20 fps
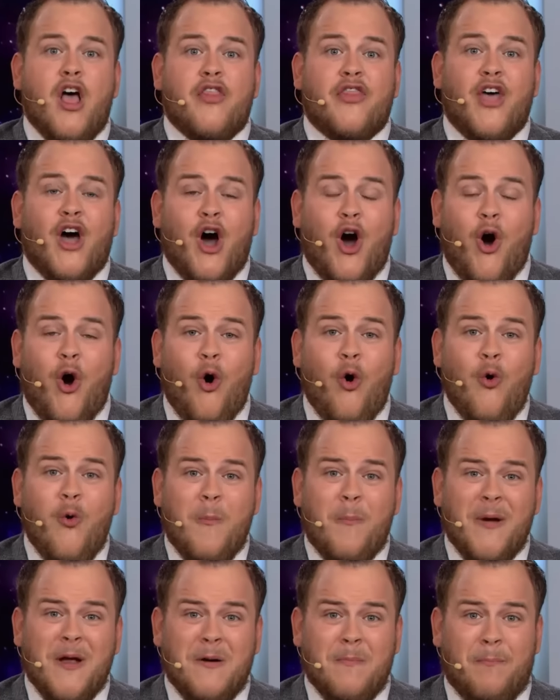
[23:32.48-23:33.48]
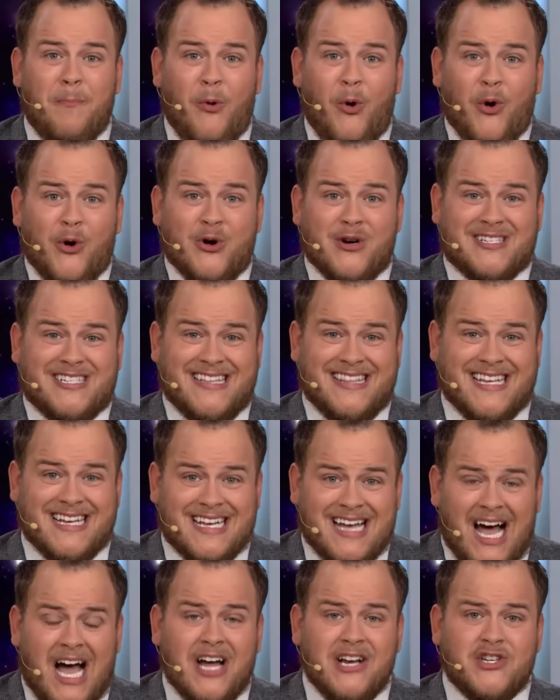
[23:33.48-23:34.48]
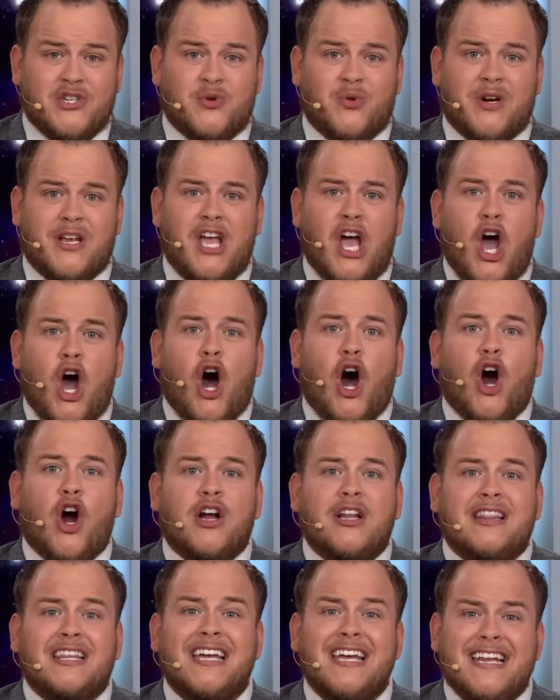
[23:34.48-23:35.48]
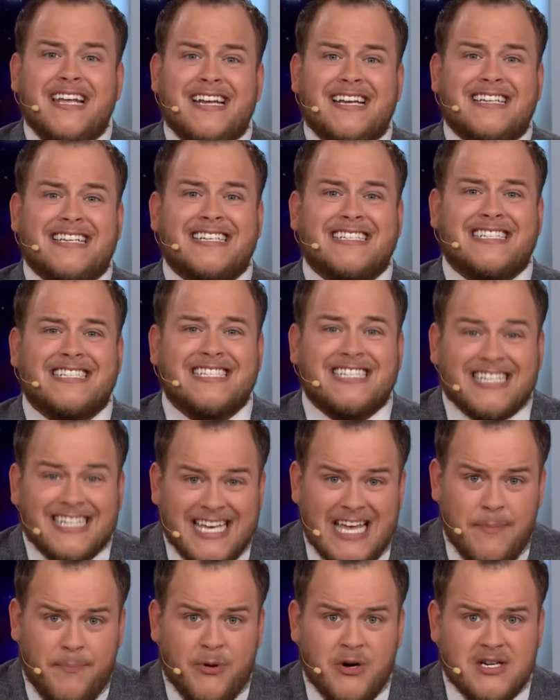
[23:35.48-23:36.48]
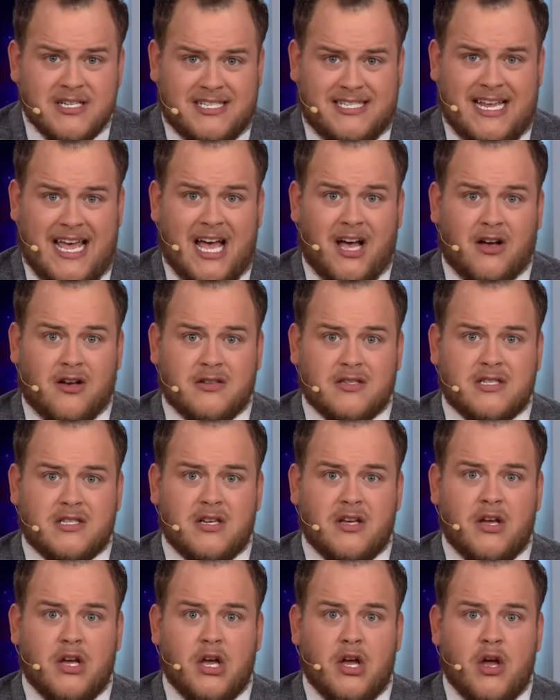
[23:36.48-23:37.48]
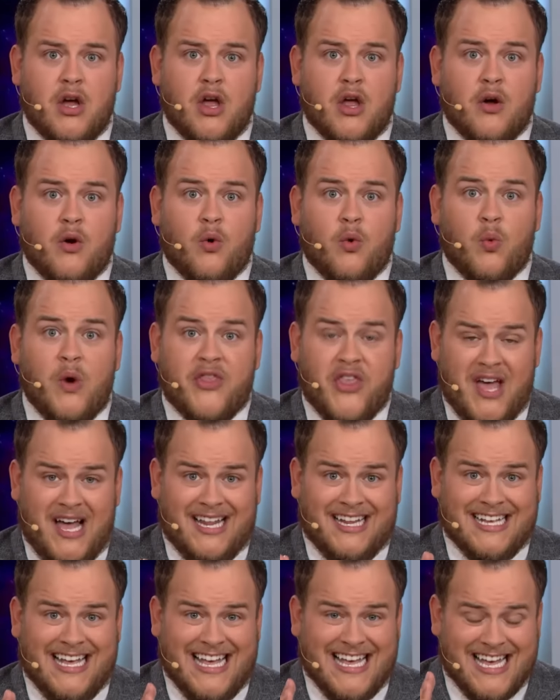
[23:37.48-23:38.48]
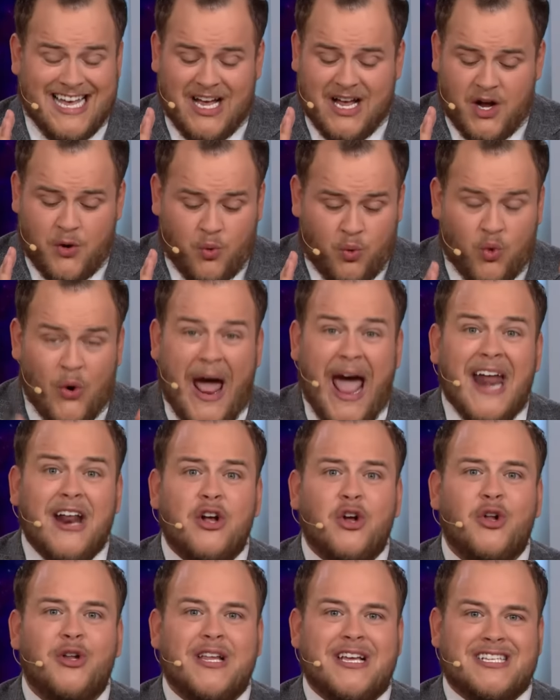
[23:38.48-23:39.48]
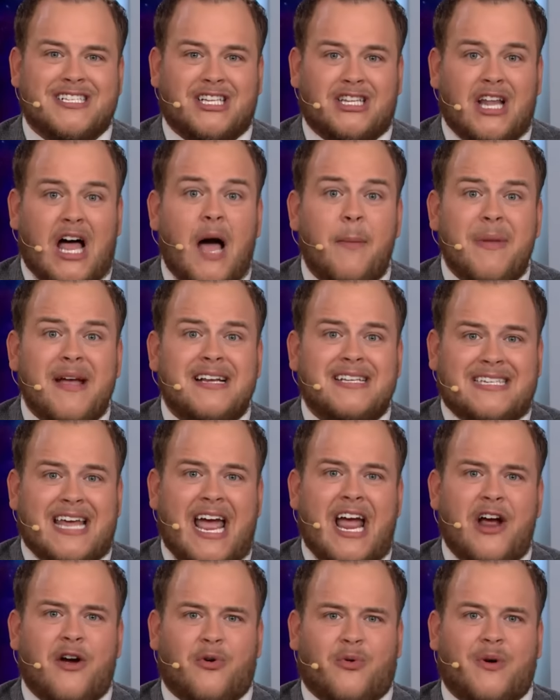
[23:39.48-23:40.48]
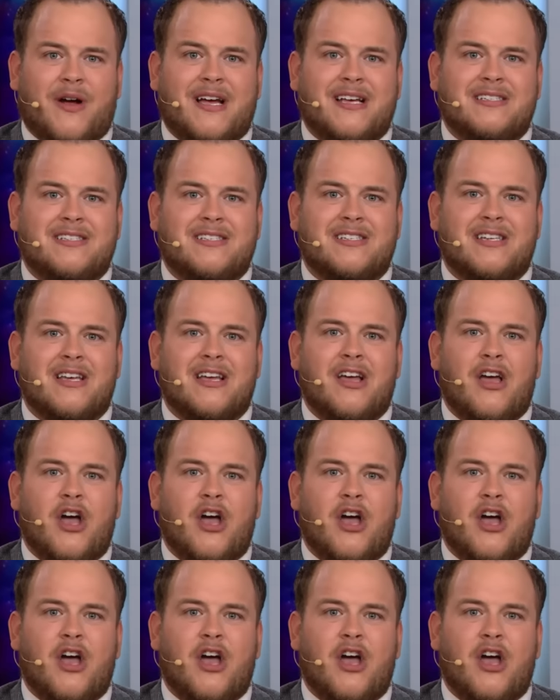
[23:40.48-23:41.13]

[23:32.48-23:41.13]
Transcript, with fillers: the open borders in the country are leading to sleeper cells mm. with a, a radical Islamic terrorists